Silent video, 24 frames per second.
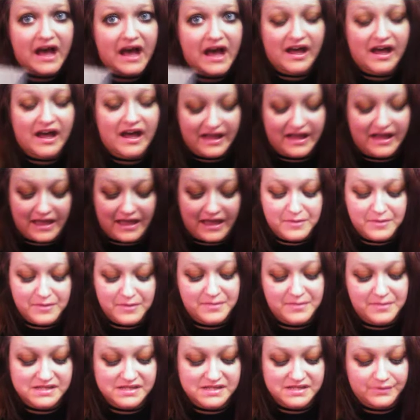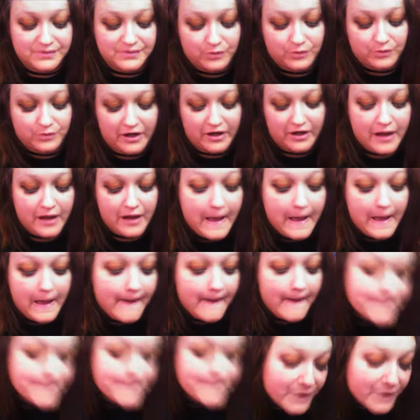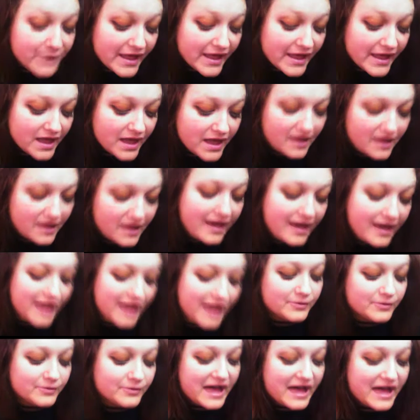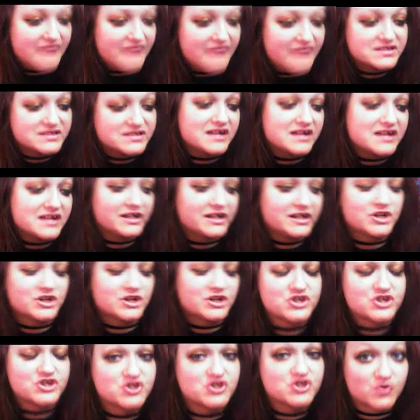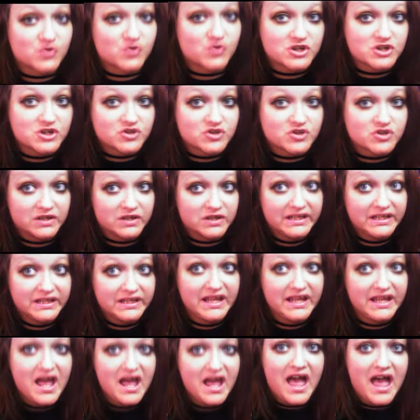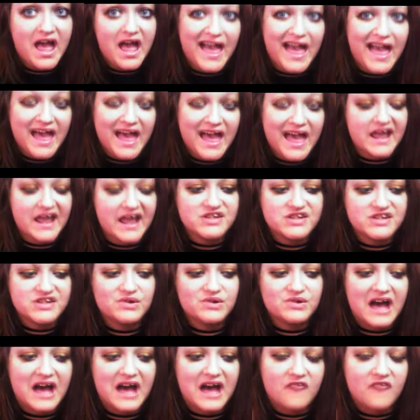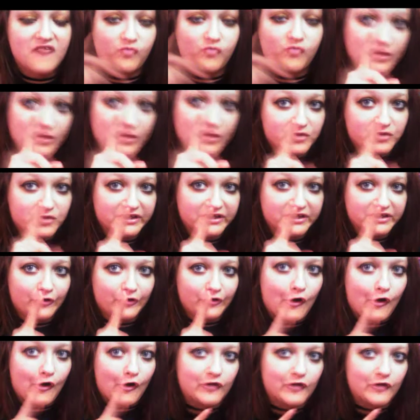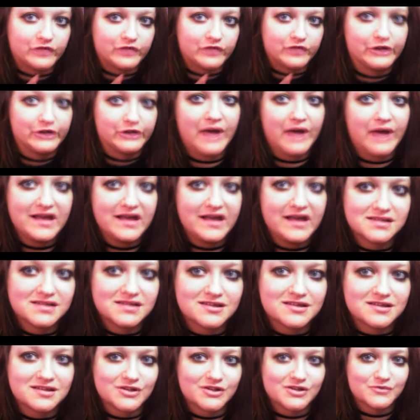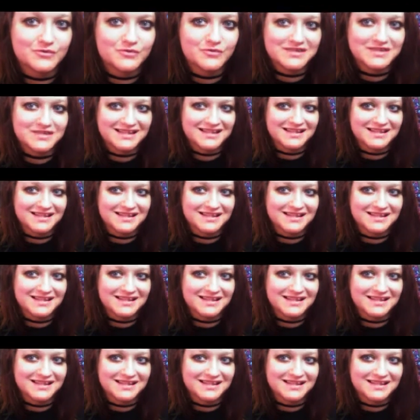I've been busy with work, but I will have it done here shortly, and I do have one more little haul for you guys, so 1